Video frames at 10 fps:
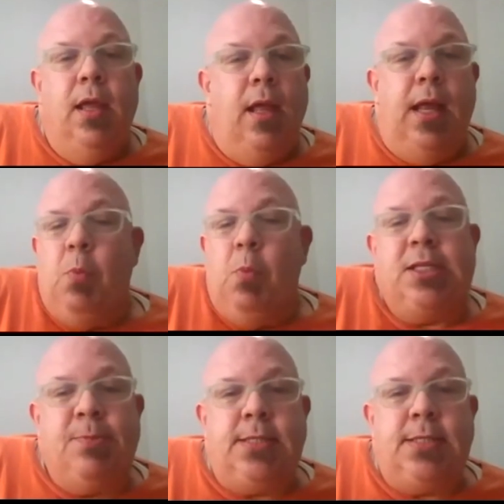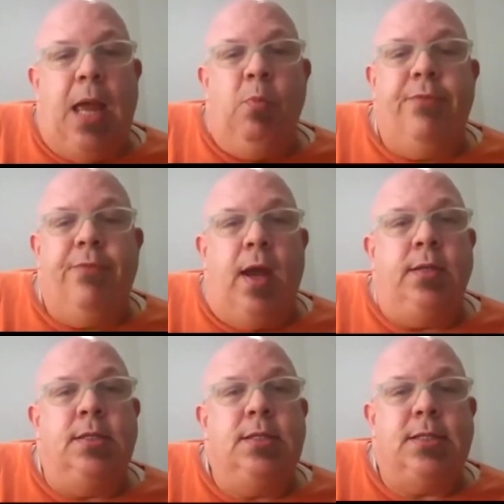and I want to spend time with
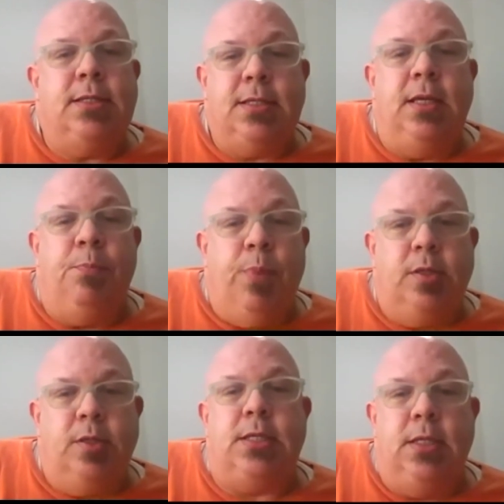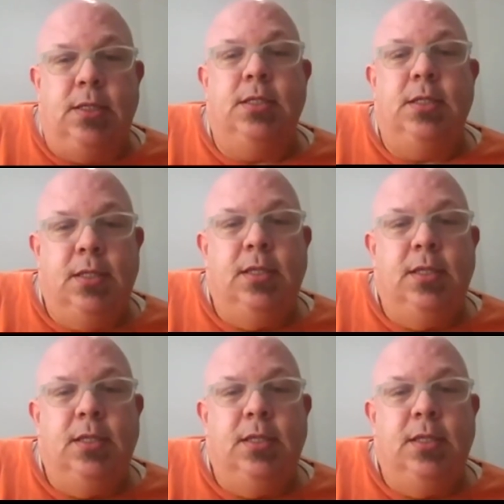friends in person,